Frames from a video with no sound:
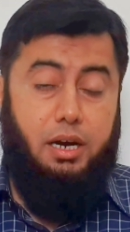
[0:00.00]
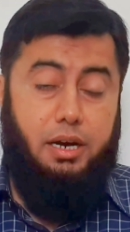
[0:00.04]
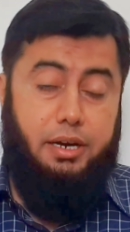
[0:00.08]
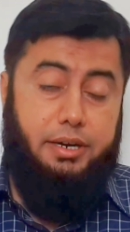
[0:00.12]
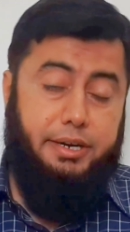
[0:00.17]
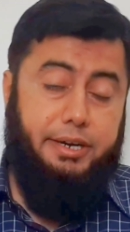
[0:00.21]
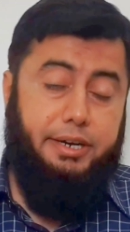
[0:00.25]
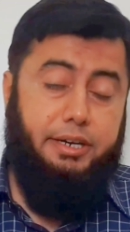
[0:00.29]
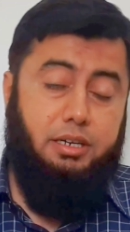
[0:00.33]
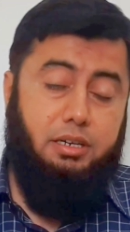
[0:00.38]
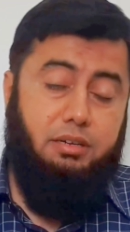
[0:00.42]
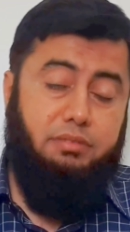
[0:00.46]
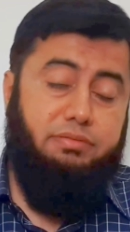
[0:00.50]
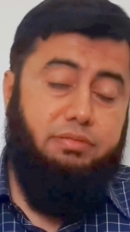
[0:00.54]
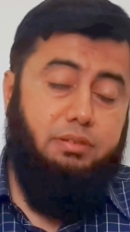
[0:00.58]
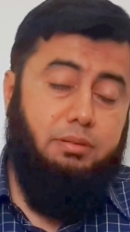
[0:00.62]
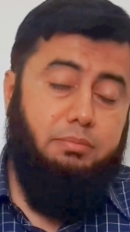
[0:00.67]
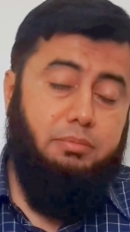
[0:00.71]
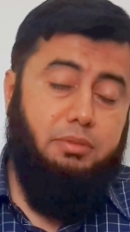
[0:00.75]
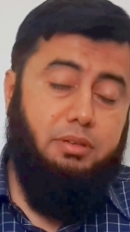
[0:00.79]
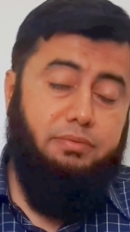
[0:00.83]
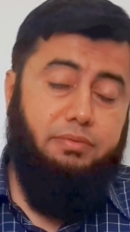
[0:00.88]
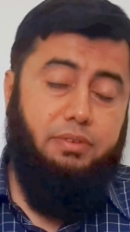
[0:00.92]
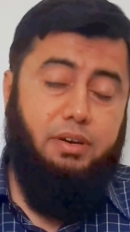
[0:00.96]
a data
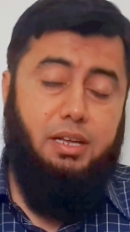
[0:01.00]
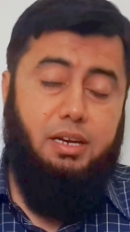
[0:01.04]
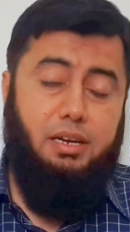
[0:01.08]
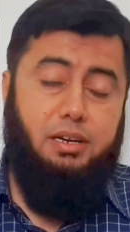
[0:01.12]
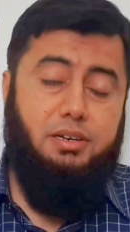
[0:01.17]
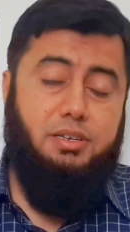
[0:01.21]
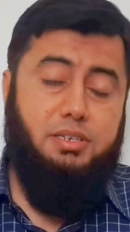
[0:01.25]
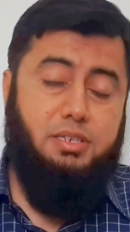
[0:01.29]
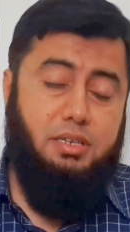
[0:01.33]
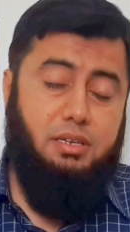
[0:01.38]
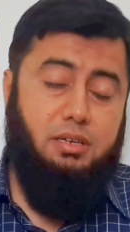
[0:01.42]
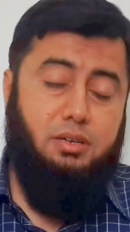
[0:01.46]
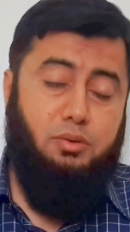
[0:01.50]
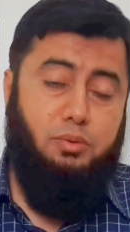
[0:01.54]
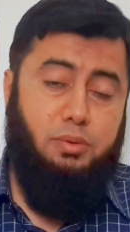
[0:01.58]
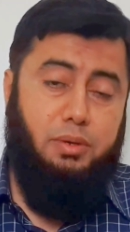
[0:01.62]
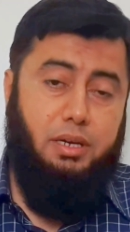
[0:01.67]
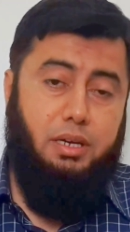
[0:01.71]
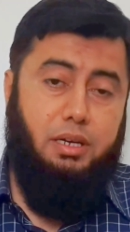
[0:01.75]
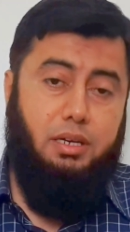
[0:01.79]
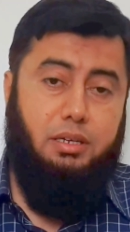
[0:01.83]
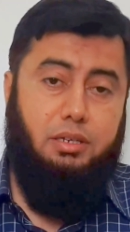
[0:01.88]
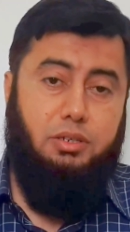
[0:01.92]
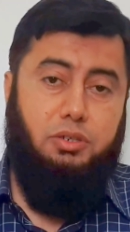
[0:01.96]
from the valid
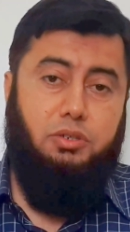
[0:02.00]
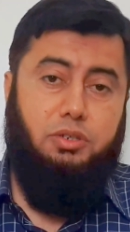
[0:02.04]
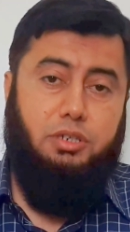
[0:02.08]
survey,